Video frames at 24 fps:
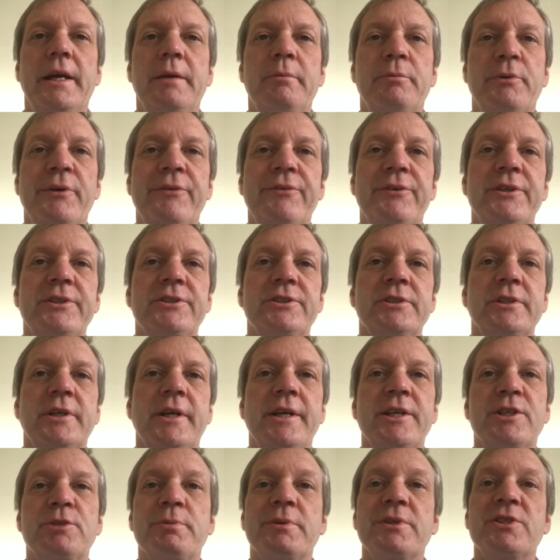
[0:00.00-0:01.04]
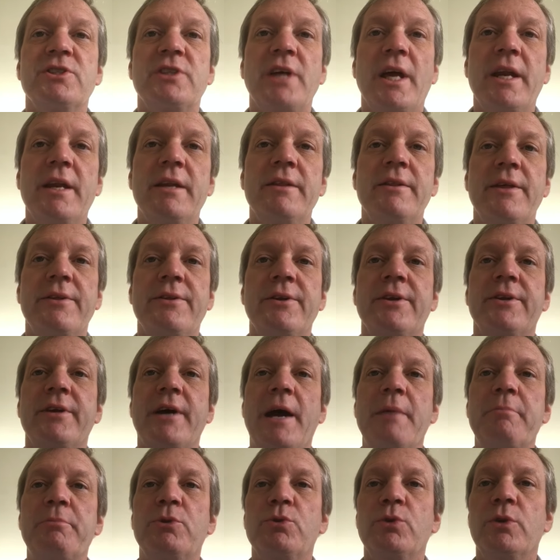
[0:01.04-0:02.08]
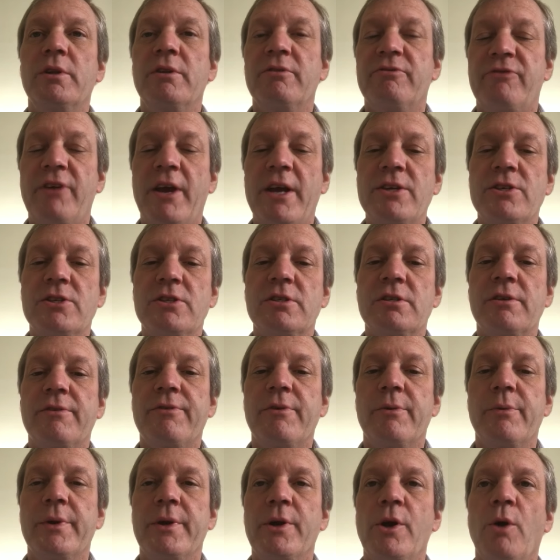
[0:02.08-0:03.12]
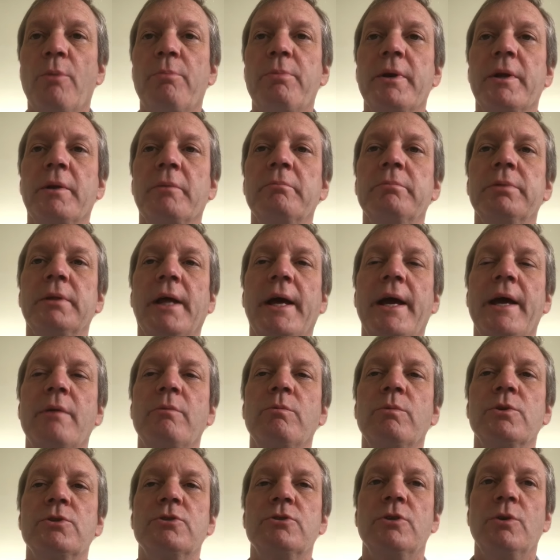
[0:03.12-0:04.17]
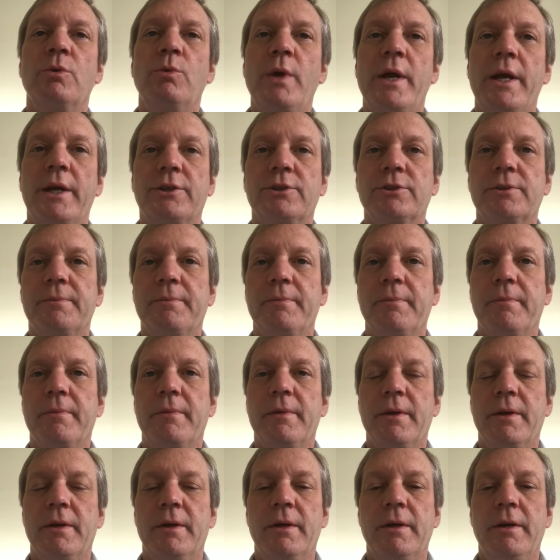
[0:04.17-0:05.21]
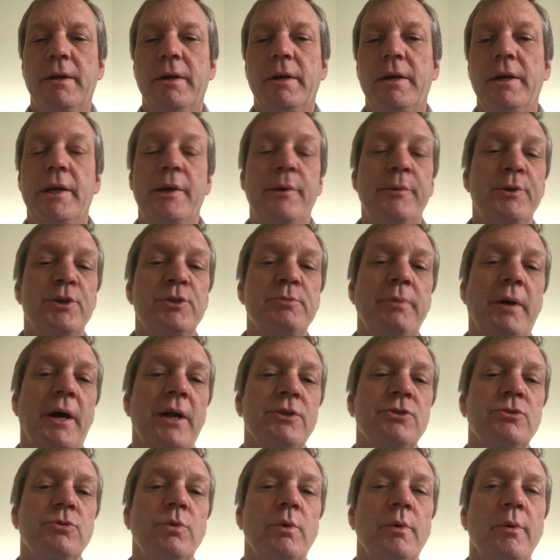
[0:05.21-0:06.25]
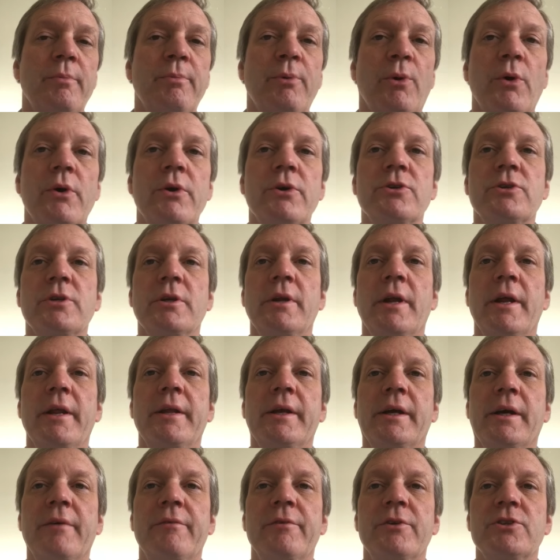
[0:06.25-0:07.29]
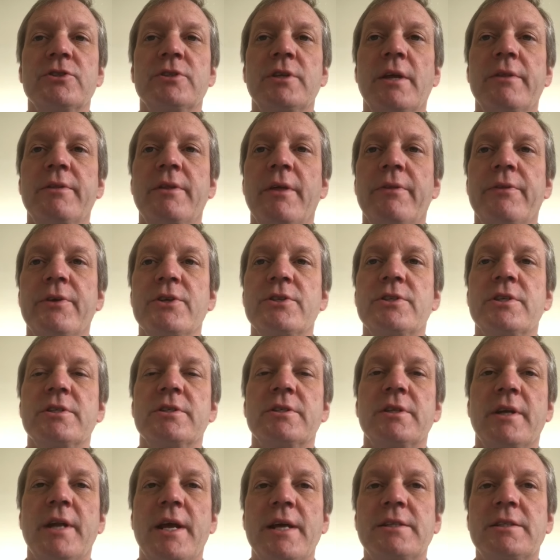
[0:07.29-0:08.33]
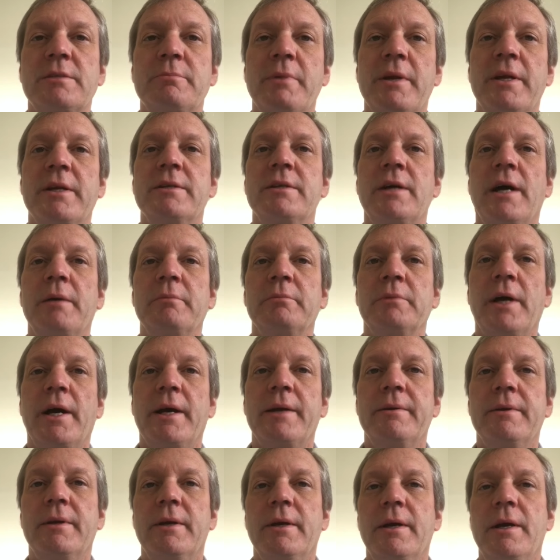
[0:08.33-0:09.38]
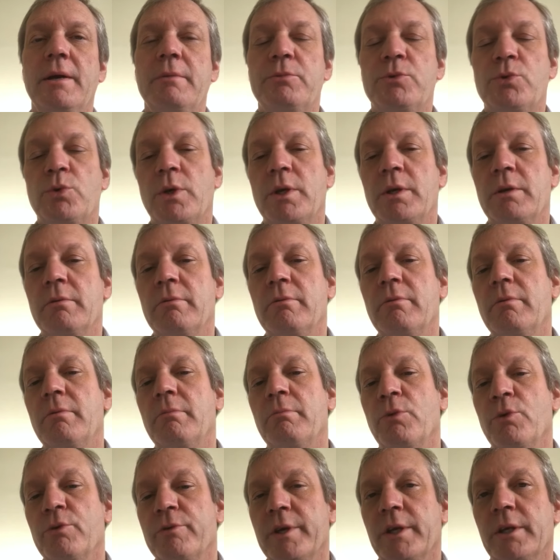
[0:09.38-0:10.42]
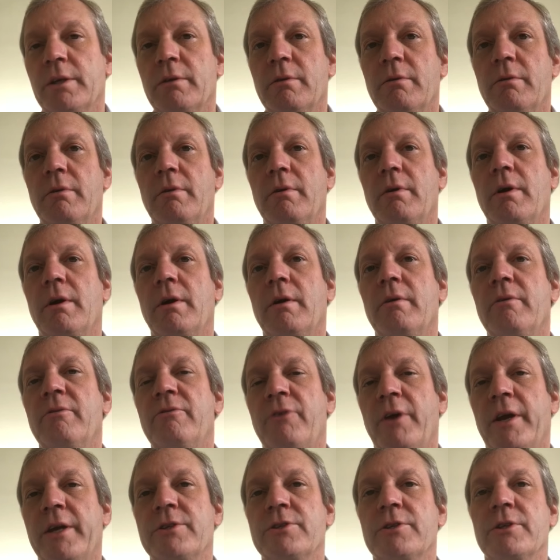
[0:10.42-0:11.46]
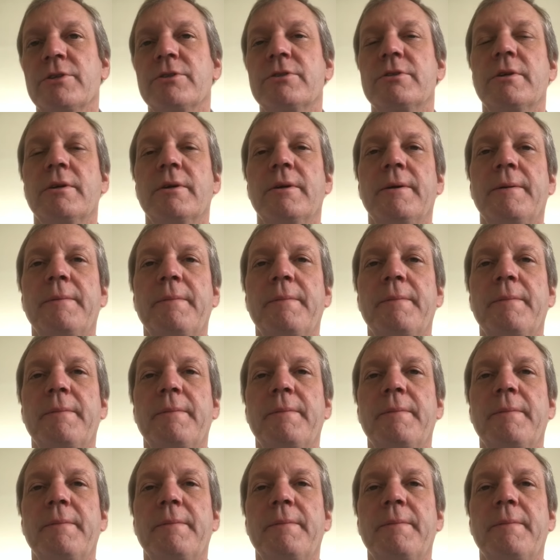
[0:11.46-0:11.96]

Previously, it's been stated that the time between the phases of the reopening plan was two weeks. In response to a reporter today, the governor said that this is an estimated timeline between moving phases